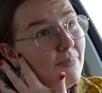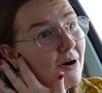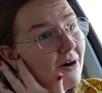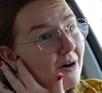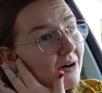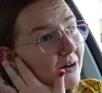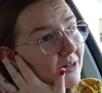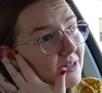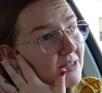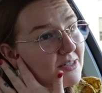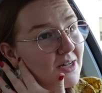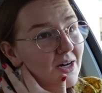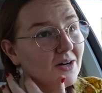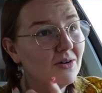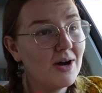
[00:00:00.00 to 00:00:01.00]
parked
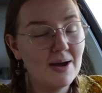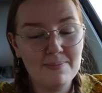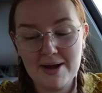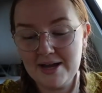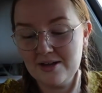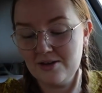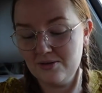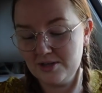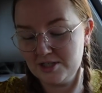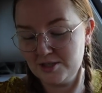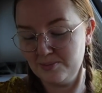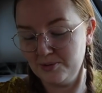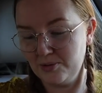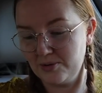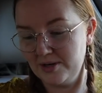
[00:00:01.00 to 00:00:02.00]
so I might go
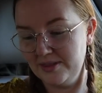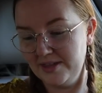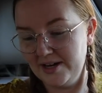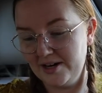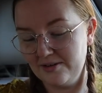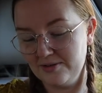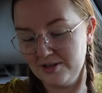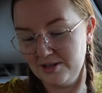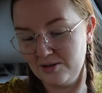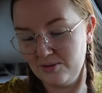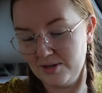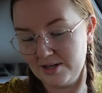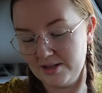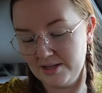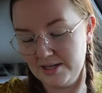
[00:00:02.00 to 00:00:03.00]
explore in there really
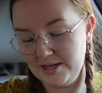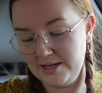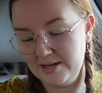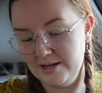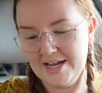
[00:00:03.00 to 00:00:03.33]
quickly